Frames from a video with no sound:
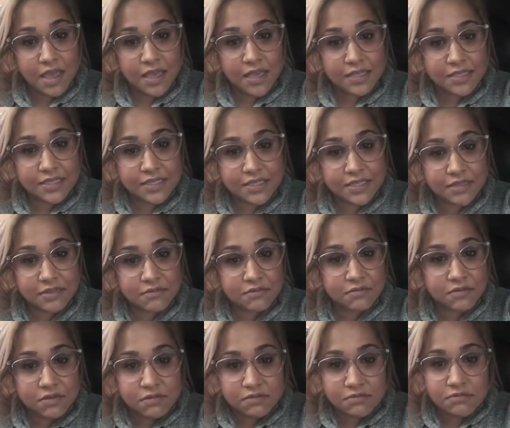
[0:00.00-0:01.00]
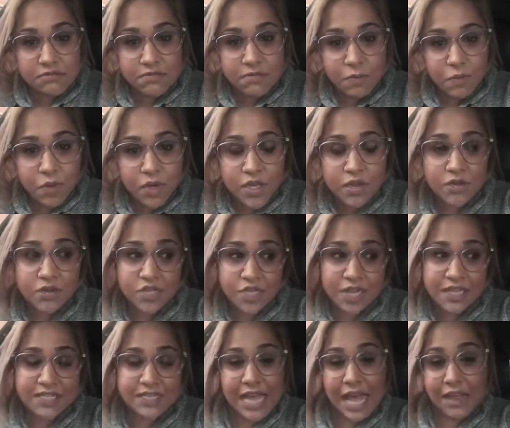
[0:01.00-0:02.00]
is when you're
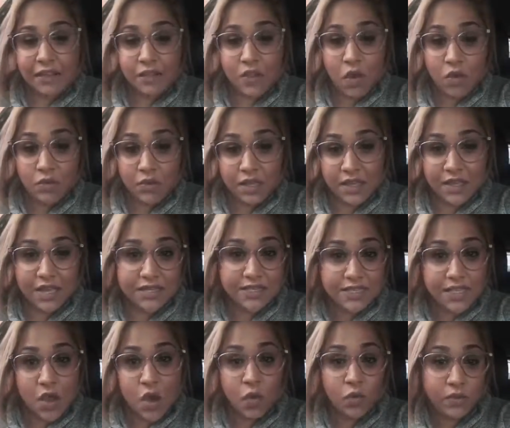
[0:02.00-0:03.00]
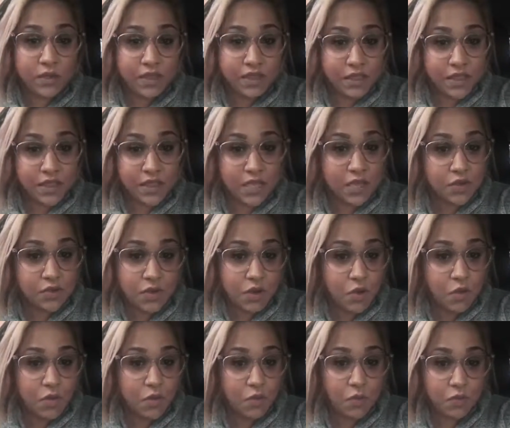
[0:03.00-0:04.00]
just that lonely, that's the only thing that
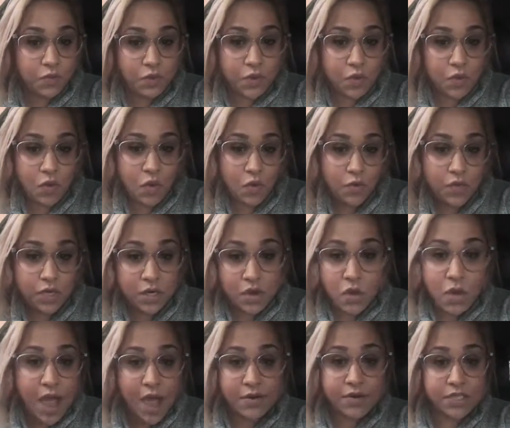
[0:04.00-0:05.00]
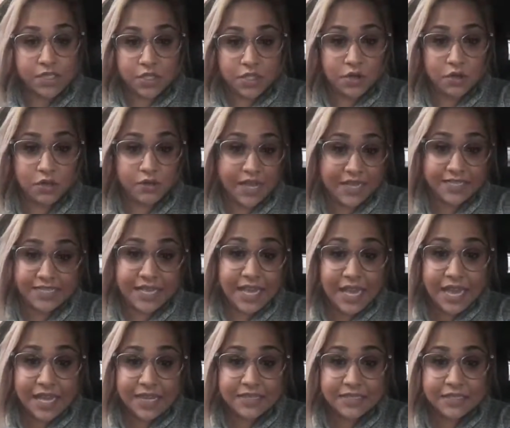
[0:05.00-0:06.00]
you only know how to do. That's
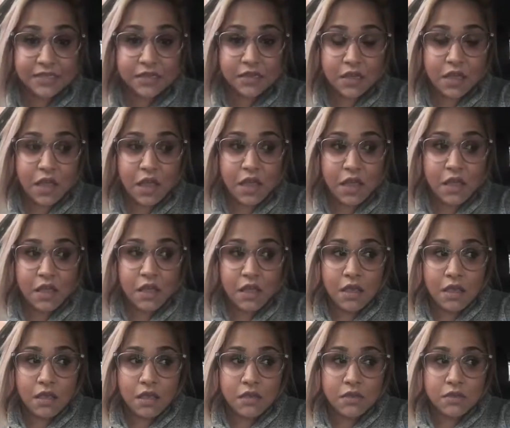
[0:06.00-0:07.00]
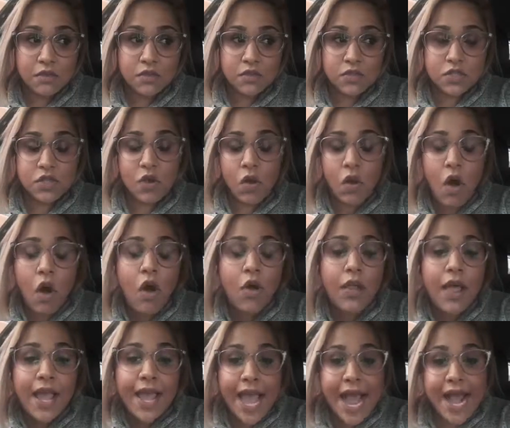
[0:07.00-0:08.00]
it. So
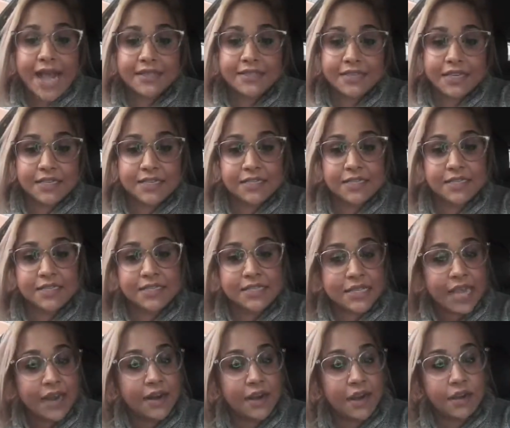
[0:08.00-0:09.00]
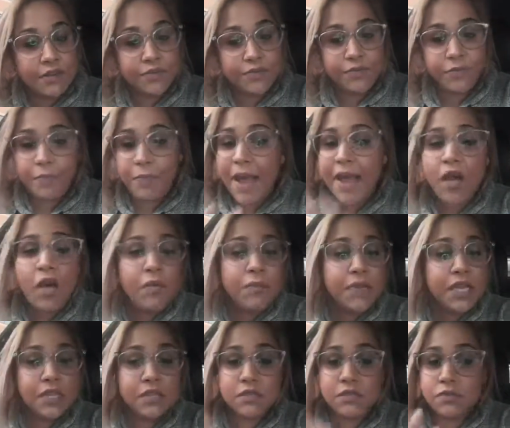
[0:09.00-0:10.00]
all I ask is, instead of, by all
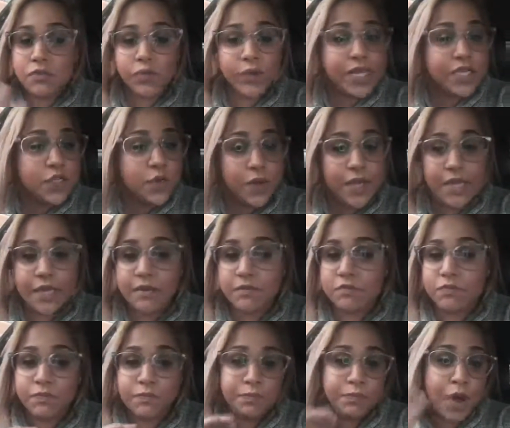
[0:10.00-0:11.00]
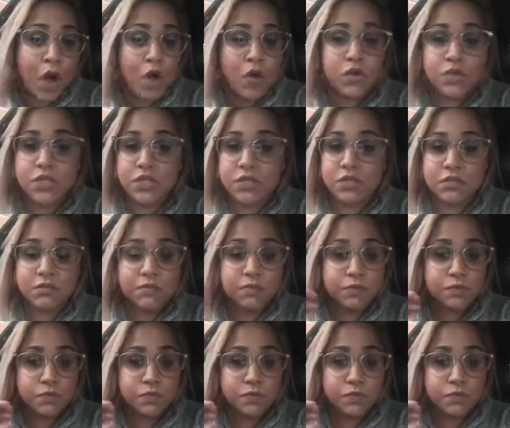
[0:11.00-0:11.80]
means, retweet, post,